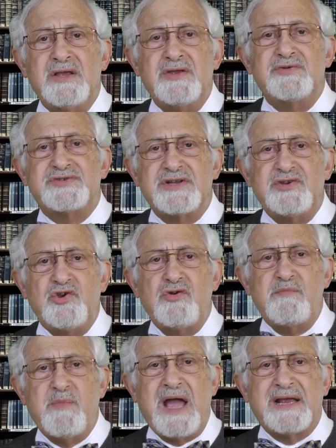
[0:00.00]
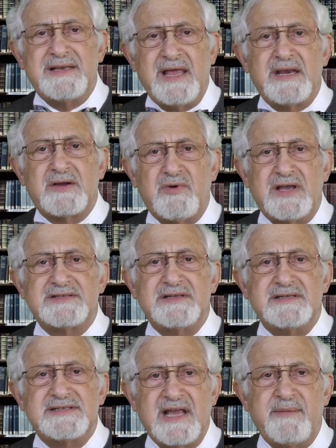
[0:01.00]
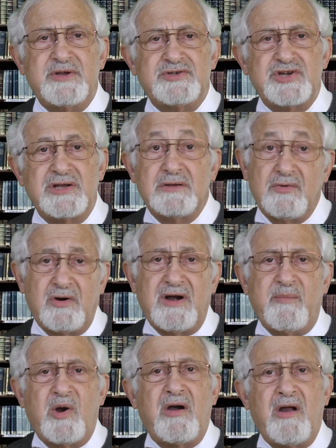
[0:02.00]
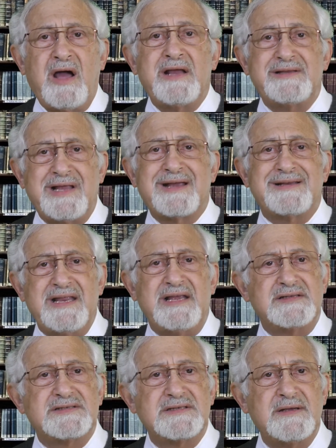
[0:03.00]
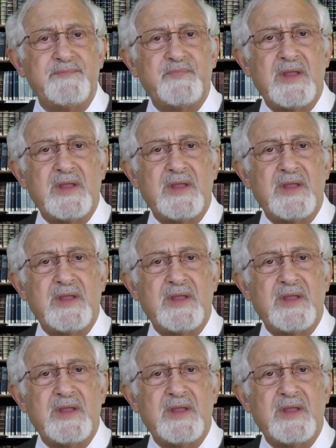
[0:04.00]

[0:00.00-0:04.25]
using new magnetic resonance imaging, or MRI, techniques